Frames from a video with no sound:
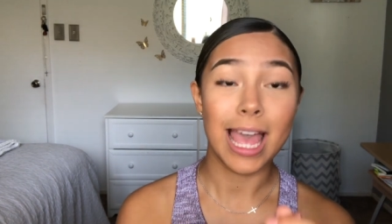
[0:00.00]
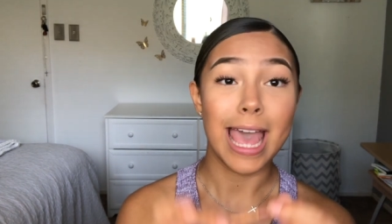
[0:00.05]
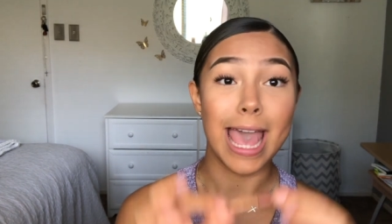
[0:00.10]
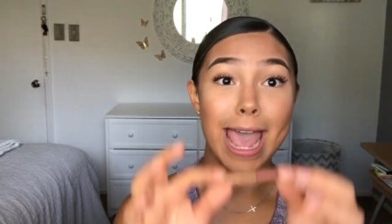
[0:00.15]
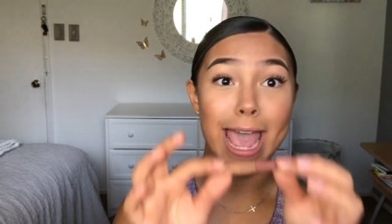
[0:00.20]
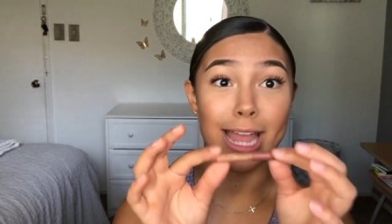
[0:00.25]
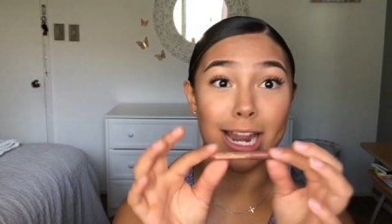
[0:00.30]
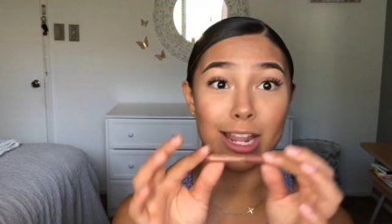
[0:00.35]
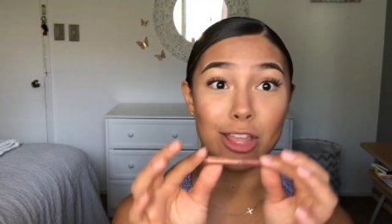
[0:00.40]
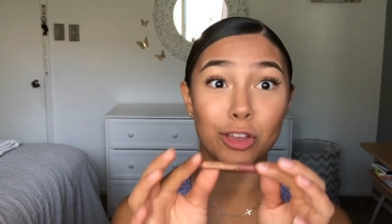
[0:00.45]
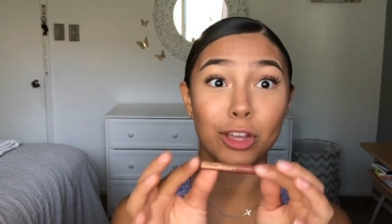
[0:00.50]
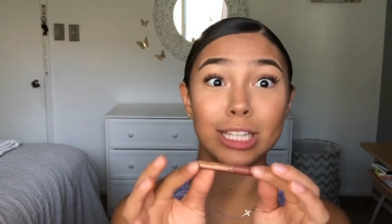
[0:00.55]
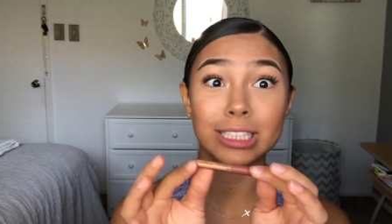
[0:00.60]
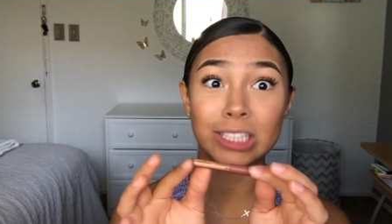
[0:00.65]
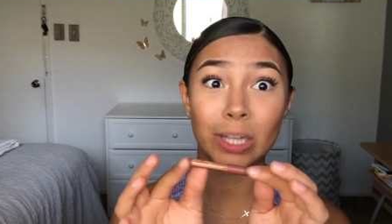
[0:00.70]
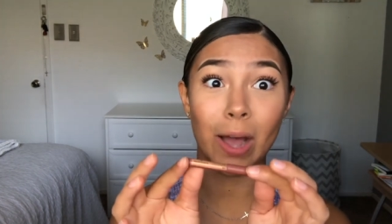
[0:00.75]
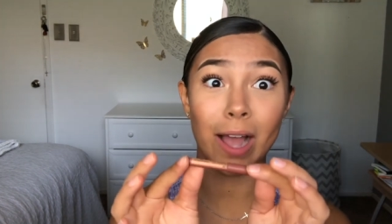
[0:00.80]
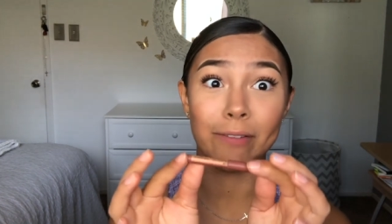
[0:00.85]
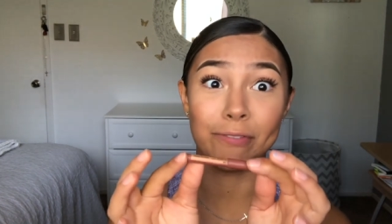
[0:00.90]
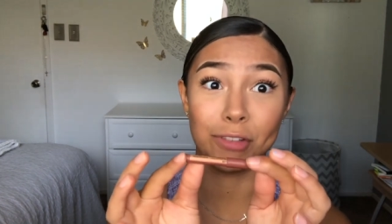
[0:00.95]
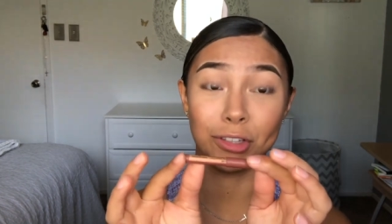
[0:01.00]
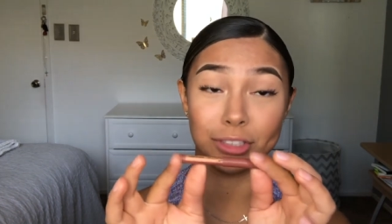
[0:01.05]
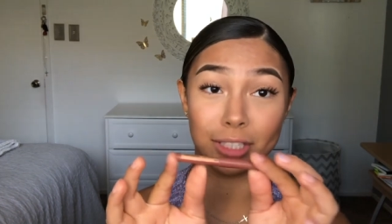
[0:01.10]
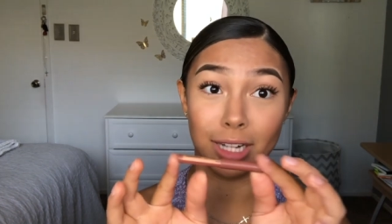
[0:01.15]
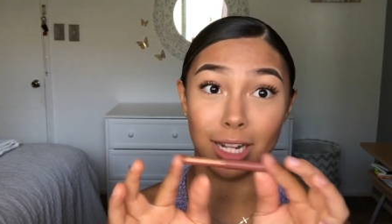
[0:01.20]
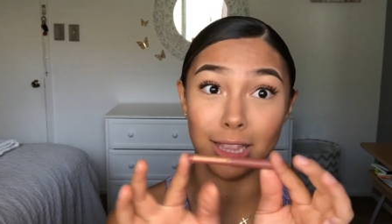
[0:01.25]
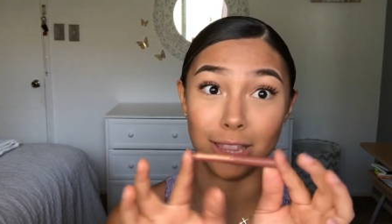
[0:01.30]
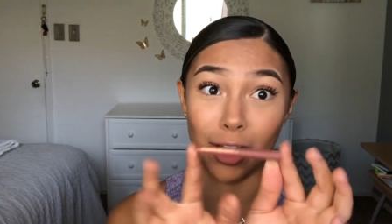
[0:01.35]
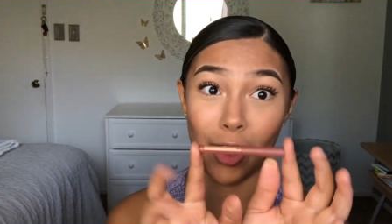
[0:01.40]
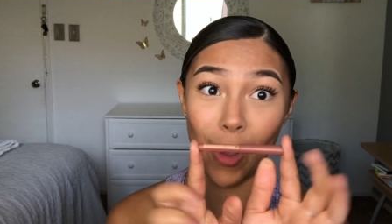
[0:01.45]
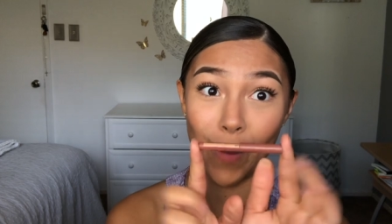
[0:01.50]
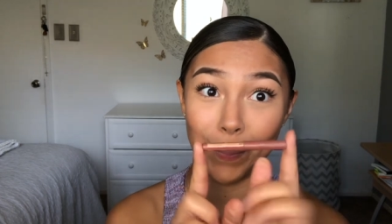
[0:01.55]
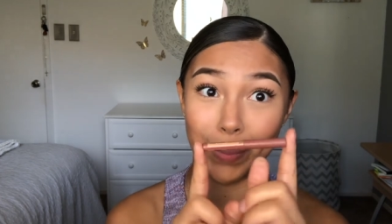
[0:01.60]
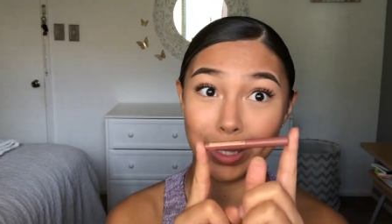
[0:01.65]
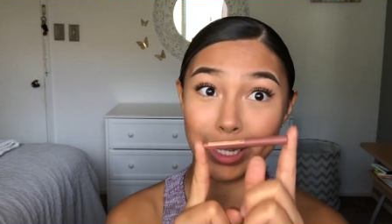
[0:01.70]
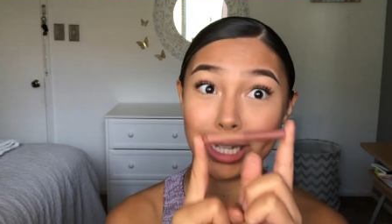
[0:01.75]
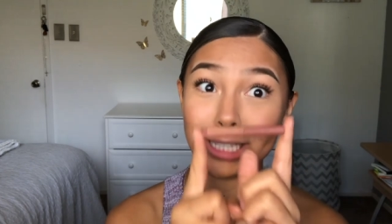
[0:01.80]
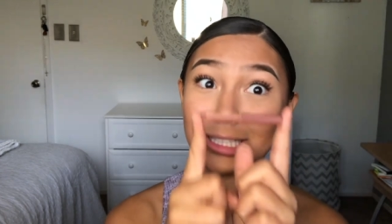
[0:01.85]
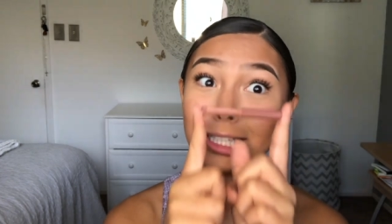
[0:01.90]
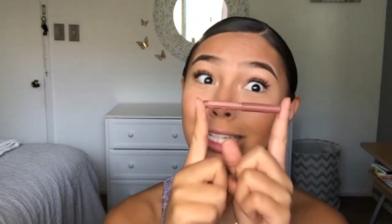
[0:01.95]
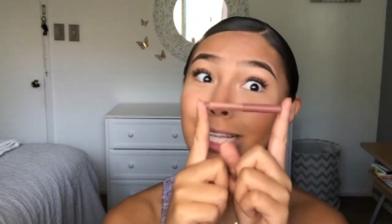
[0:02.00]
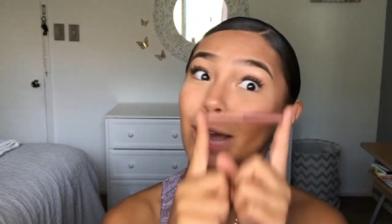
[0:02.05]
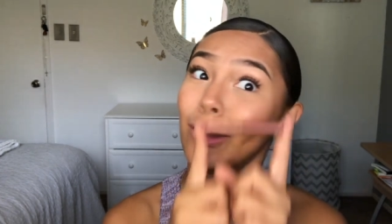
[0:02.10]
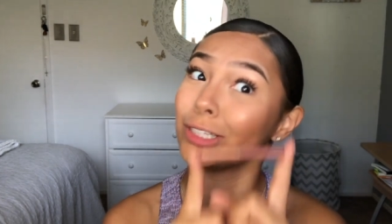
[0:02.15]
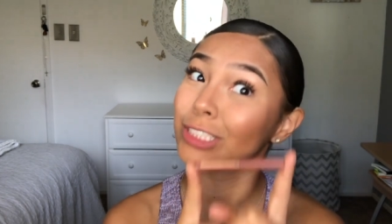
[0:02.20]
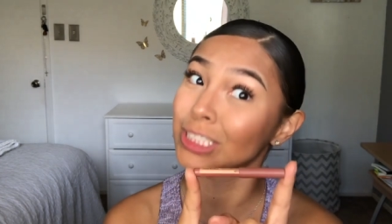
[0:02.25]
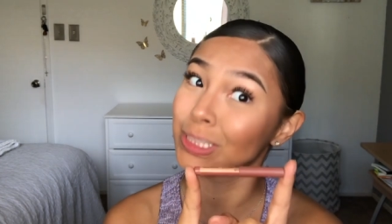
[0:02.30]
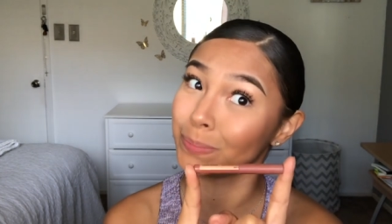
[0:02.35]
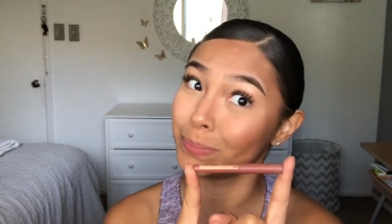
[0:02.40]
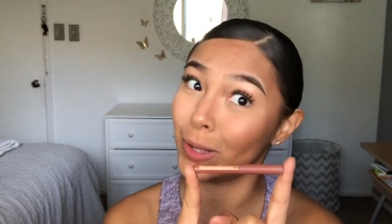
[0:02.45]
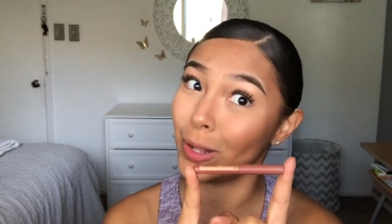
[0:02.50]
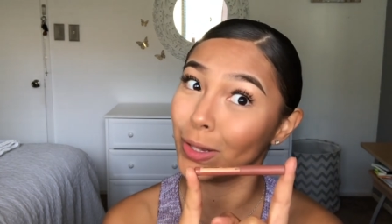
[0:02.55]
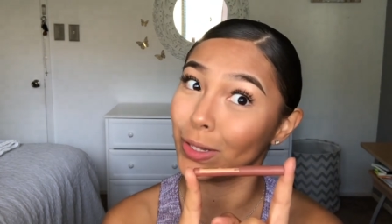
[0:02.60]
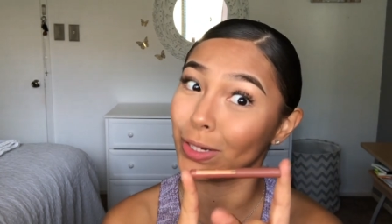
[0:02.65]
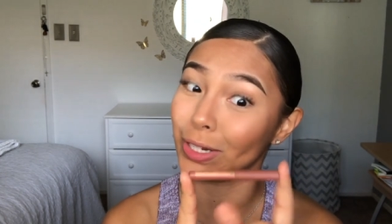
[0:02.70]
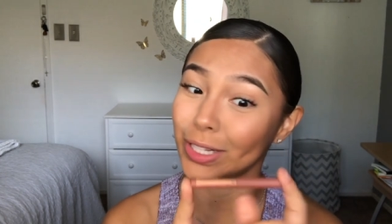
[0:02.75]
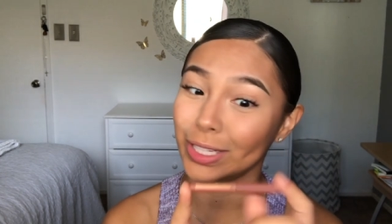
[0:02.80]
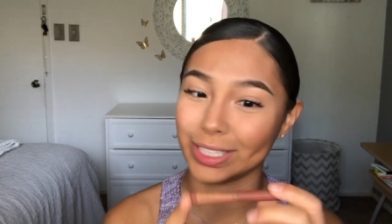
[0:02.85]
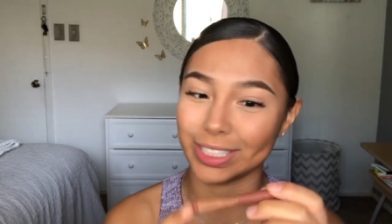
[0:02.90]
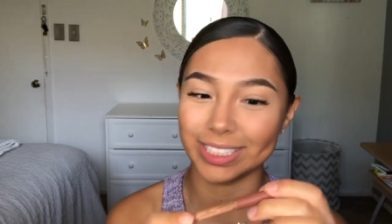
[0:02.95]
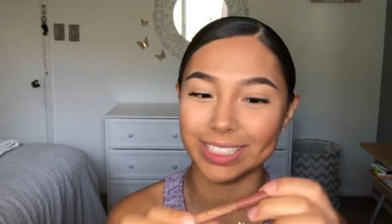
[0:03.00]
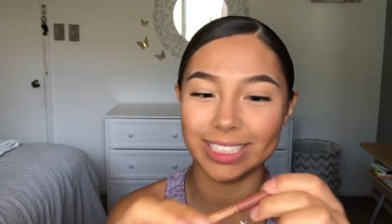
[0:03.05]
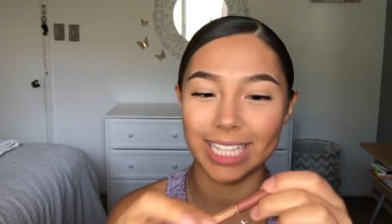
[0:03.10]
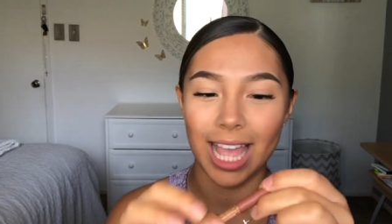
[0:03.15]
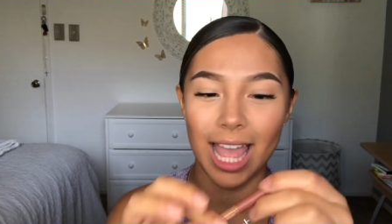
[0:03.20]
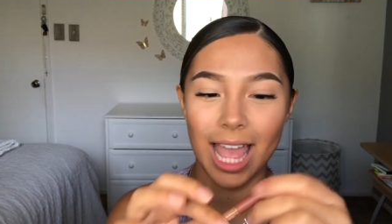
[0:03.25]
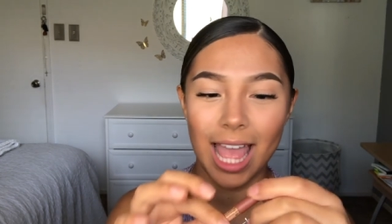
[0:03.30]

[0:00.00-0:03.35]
and you can tell I've used it a lot because look how small it is,